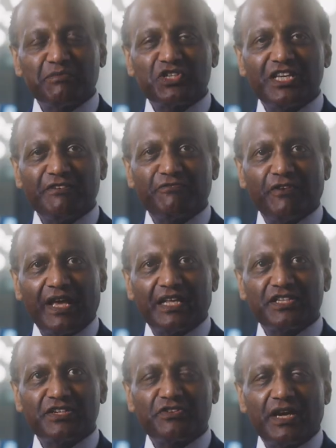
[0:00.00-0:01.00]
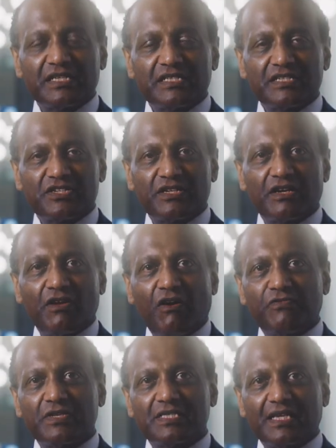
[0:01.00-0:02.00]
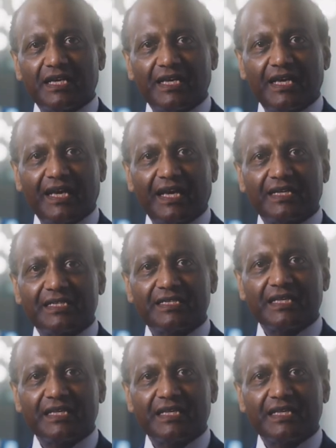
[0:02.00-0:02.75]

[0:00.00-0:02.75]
I'm Chief Energy Transition Officer at